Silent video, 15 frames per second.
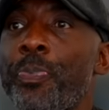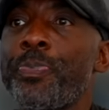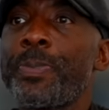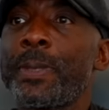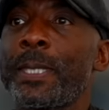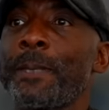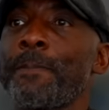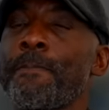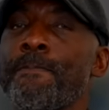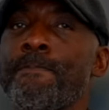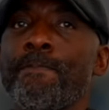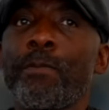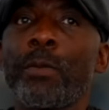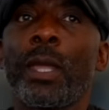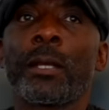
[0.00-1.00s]
Or what's that
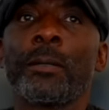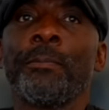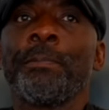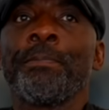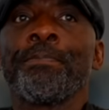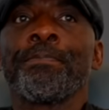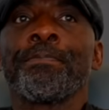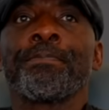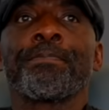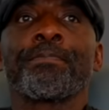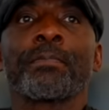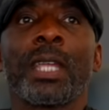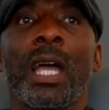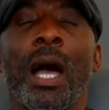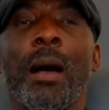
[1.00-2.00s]
based on solely?
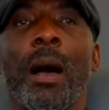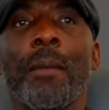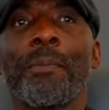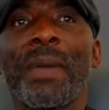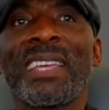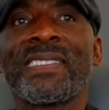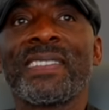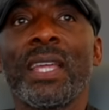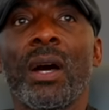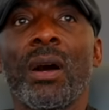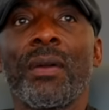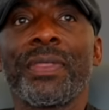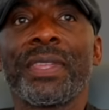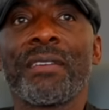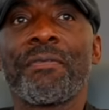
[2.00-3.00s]
I, I'm basing it
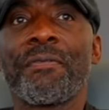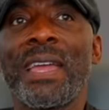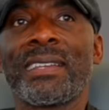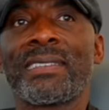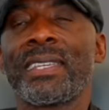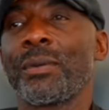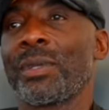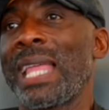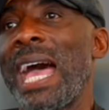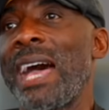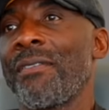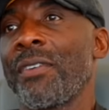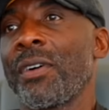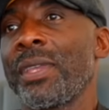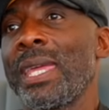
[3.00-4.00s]
on the effect it will
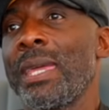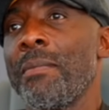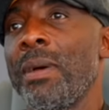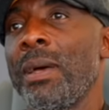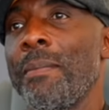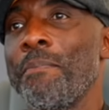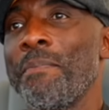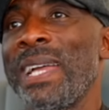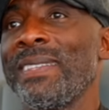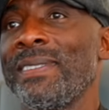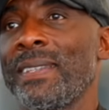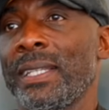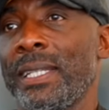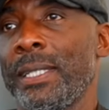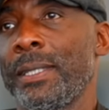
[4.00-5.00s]
have on him
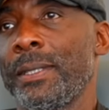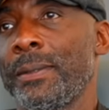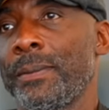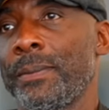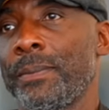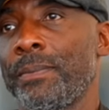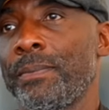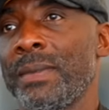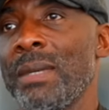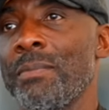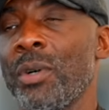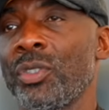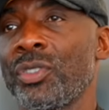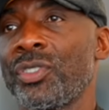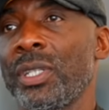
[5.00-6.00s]
mentally,
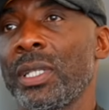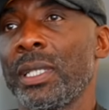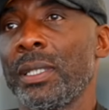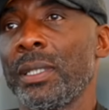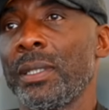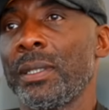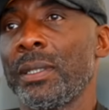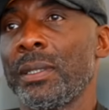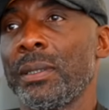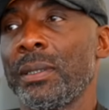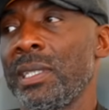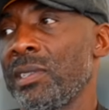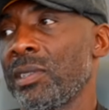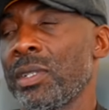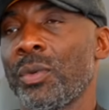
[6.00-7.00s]
emotionally.
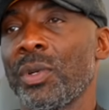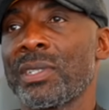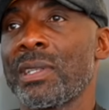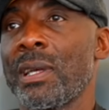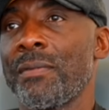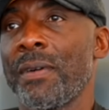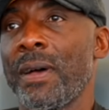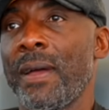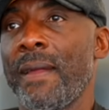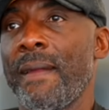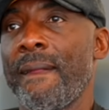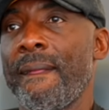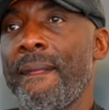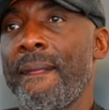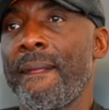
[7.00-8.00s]
He's going to watch that fight.
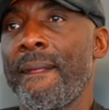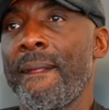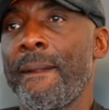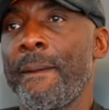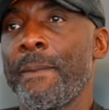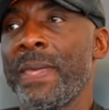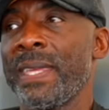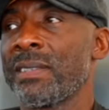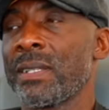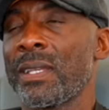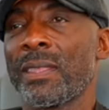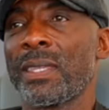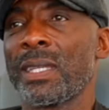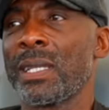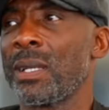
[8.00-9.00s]
He's going to
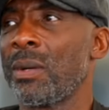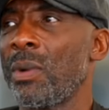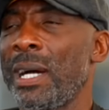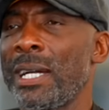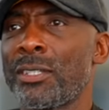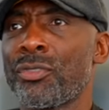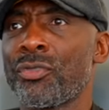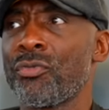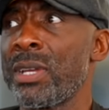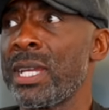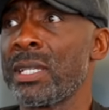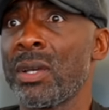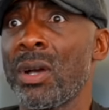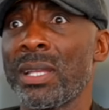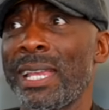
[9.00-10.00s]
think, you know what, I
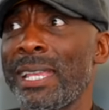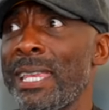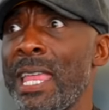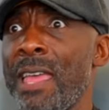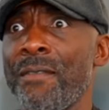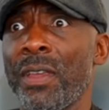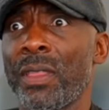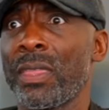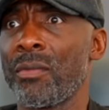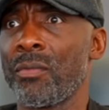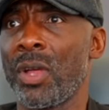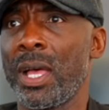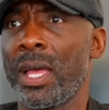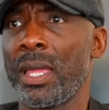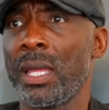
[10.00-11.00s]
trained hard, I did everything
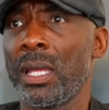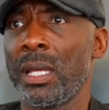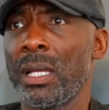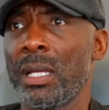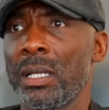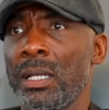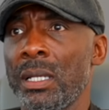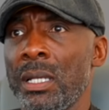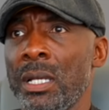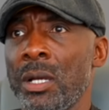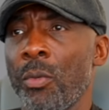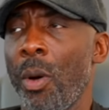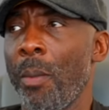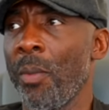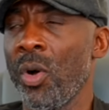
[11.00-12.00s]
right.
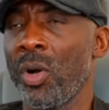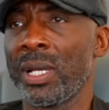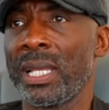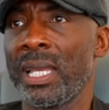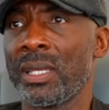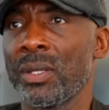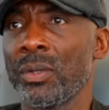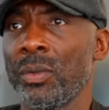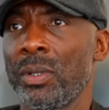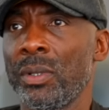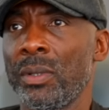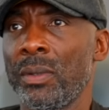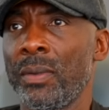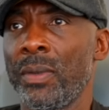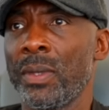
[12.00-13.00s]
What more can I do?
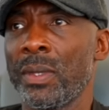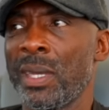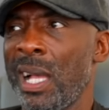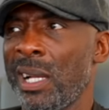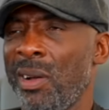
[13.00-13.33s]
I